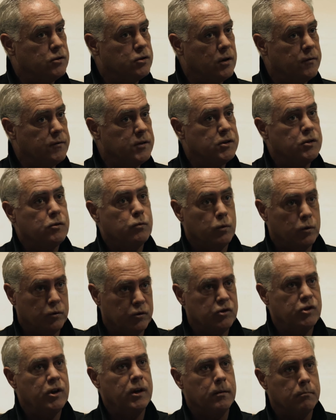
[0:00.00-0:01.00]
services will
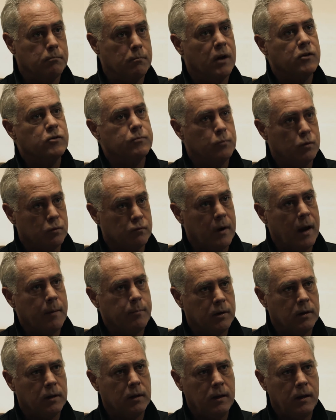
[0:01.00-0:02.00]
see it much more
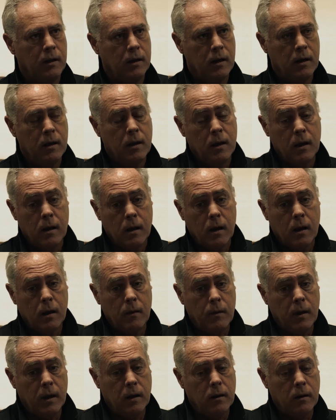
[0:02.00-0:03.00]
rapidly.
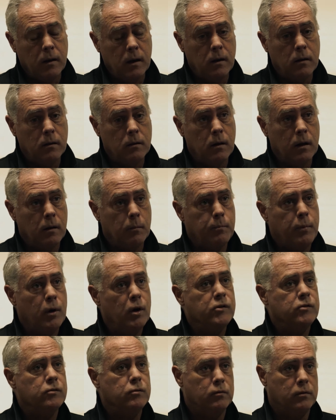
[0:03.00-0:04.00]
And then in our
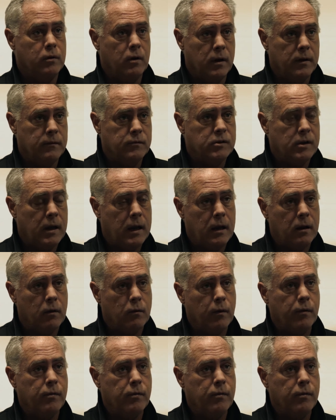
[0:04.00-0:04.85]
personal lives, how the